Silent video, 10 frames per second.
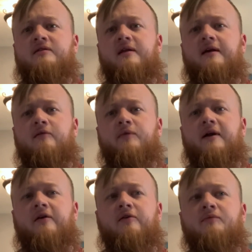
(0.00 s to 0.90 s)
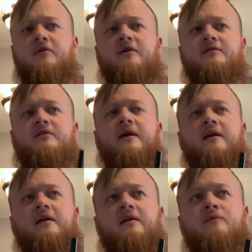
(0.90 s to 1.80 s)
there, but I hope you're also
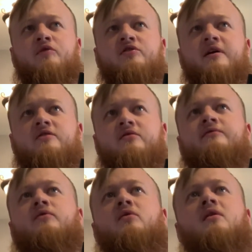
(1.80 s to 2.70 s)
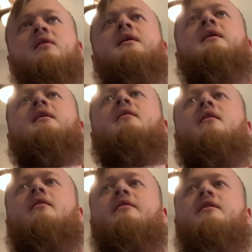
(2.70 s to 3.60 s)
gaining an appreciation for
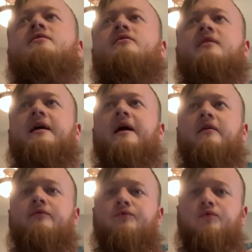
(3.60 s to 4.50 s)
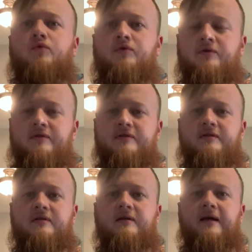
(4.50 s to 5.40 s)
these are the kind of
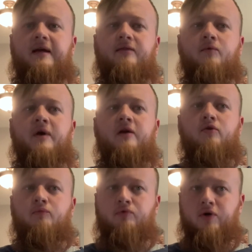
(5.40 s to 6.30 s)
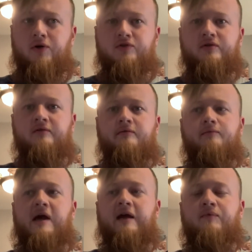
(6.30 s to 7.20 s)
rules and the way to approach
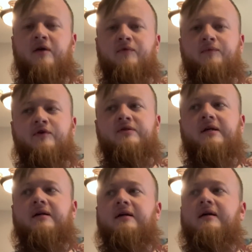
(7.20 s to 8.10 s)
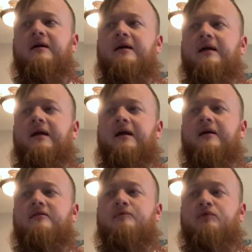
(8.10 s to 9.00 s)
bagpiping music
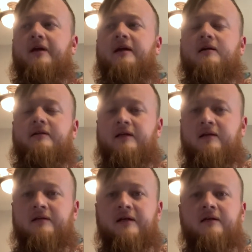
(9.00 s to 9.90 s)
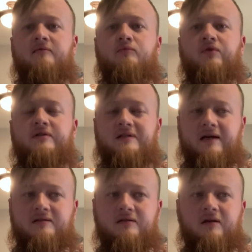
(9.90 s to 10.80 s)
to play it cleanly,
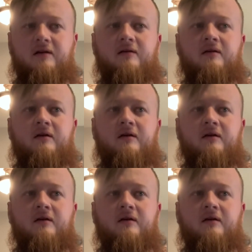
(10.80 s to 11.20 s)
precisely,